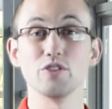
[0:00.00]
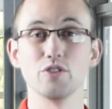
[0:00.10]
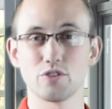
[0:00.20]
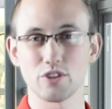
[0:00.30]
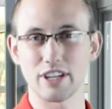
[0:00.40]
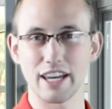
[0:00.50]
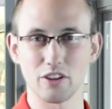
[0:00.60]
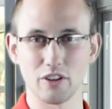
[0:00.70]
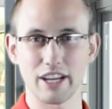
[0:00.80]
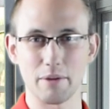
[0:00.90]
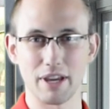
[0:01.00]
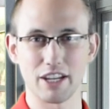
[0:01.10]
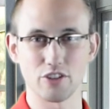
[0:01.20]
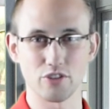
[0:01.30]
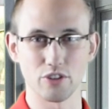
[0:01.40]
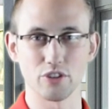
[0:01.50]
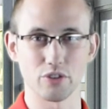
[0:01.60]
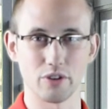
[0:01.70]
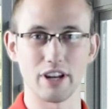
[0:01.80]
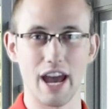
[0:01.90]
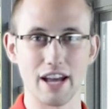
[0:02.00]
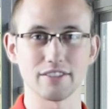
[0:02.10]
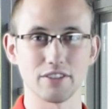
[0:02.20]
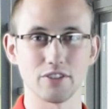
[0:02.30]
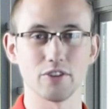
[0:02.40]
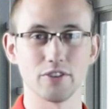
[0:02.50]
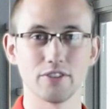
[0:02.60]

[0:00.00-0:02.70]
you should take a look at making sure your Toyota has it too.